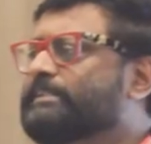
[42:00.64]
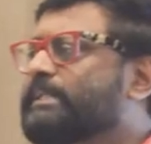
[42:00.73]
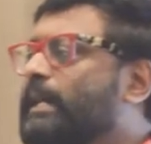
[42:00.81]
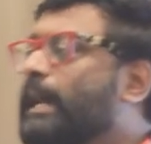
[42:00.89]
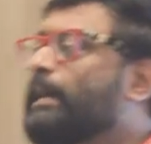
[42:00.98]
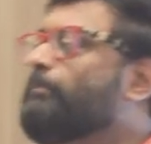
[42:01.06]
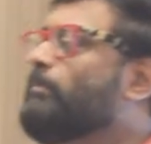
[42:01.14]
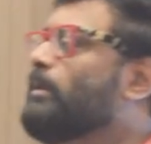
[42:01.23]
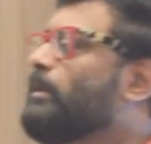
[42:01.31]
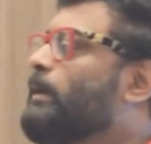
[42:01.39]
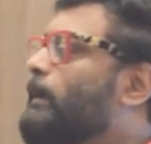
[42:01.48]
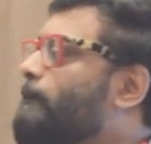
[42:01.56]
he'll say, I am
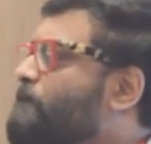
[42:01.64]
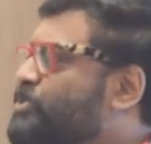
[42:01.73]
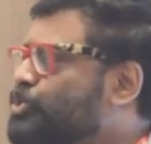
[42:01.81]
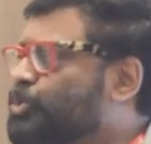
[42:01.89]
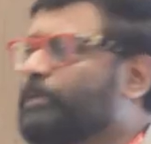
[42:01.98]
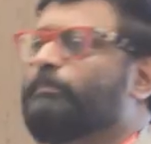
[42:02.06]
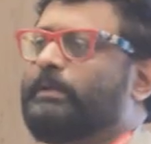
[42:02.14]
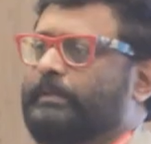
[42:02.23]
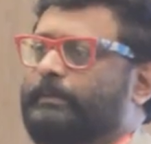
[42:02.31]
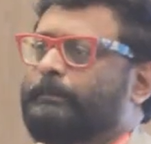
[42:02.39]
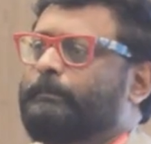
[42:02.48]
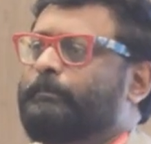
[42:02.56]
a
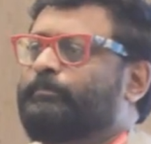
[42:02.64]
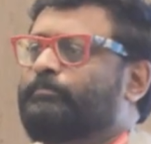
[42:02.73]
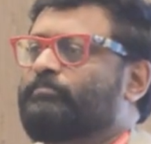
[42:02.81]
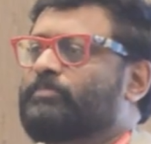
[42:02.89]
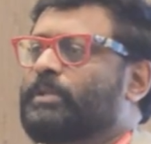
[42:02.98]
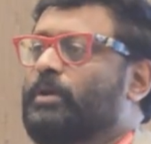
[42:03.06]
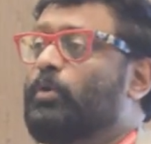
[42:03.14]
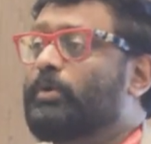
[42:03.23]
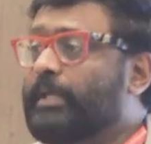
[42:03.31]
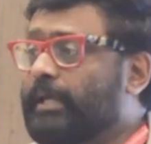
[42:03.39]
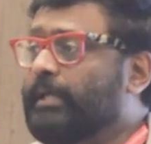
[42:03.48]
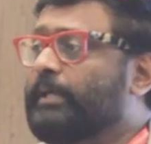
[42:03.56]
swimmer.
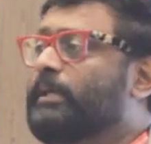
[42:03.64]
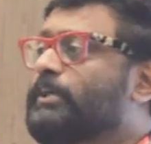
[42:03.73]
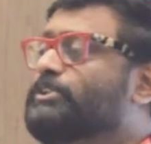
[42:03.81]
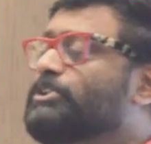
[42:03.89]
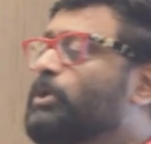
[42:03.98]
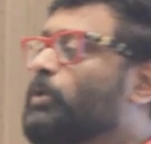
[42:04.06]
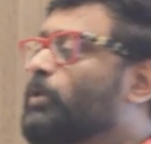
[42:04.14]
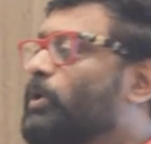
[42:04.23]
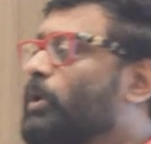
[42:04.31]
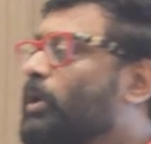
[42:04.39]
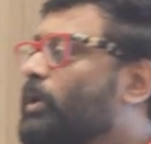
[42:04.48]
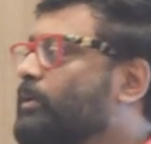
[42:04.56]
Okay,
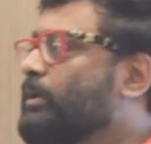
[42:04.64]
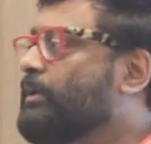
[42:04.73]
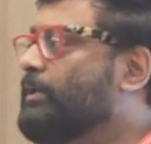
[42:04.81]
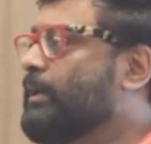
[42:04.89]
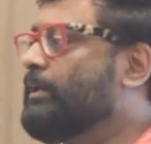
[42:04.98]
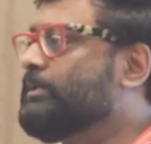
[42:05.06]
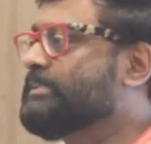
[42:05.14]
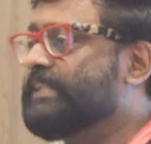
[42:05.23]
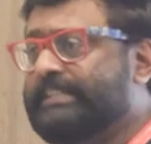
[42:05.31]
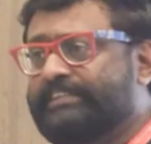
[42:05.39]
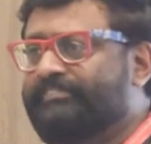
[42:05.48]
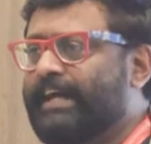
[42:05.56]
so
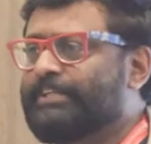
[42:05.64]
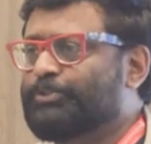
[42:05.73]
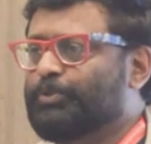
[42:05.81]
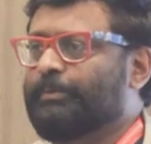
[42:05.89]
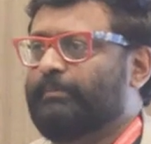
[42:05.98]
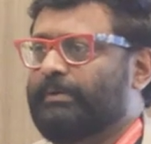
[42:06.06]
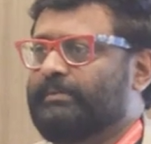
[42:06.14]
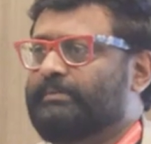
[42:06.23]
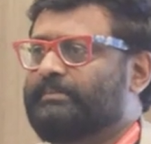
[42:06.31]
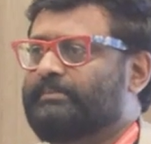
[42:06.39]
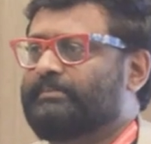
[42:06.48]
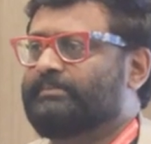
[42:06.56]
certified swimmer.
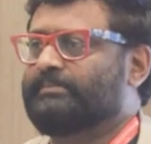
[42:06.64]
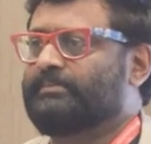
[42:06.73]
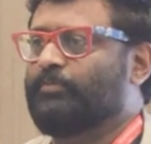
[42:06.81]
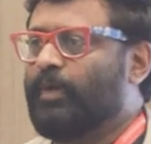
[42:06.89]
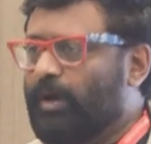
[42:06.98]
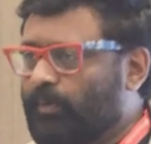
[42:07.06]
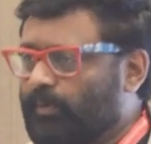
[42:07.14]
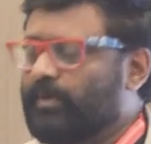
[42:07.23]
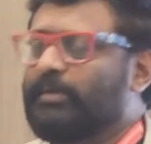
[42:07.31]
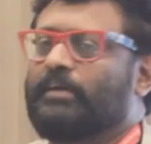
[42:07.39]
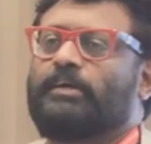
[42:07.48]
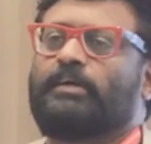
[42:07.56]

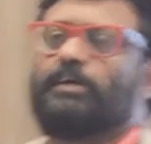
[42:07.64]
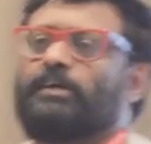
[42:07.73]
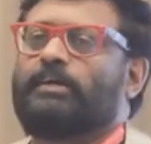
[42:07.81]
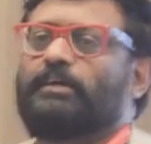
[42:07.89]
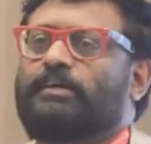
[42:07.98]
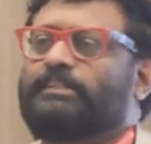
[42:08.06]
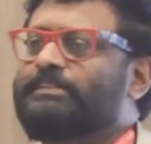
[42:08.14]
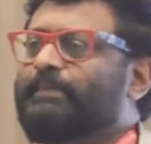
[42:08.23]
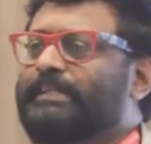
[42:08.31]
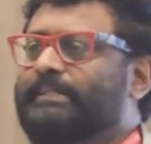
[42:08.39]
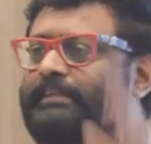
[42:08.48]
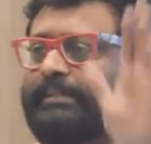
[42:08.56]
Wow, this is
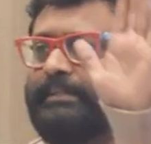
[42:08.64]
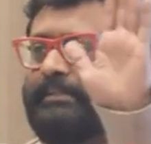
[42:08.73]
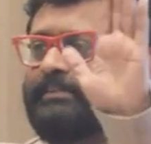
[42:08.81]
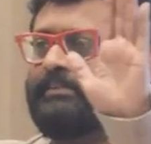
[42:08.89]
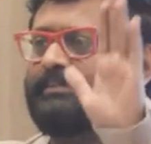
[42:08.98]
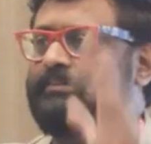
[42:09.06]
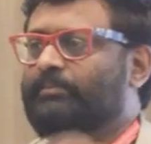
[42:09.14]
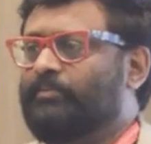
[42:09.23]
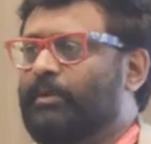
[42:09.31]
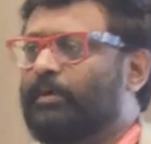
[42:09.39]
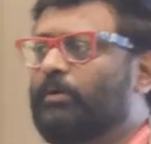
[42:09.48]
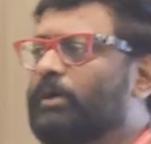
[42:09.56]
my degree.
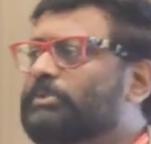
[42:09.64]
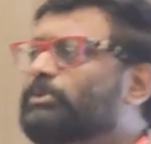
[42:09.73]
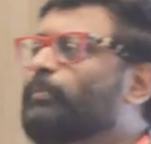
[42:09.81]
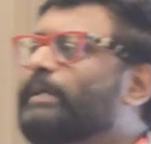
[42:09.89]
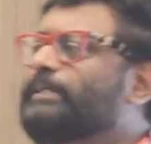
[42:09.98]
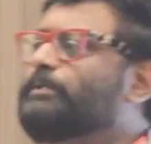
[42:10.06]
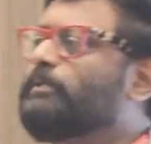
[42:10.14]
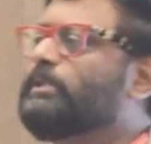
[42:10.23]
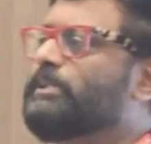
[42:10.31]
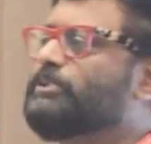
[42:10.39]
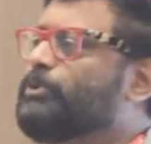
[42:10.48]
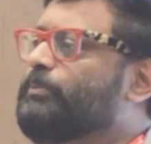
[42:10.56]
Wow. So where did you
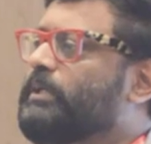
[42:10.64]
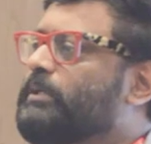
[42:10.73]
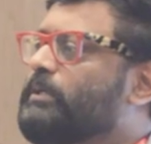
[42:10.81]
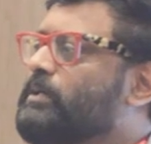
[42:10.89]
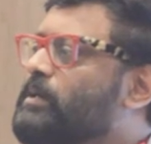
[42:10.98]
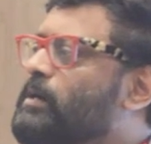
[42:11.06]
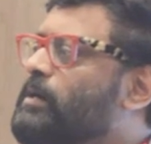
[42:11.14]
learn swimming?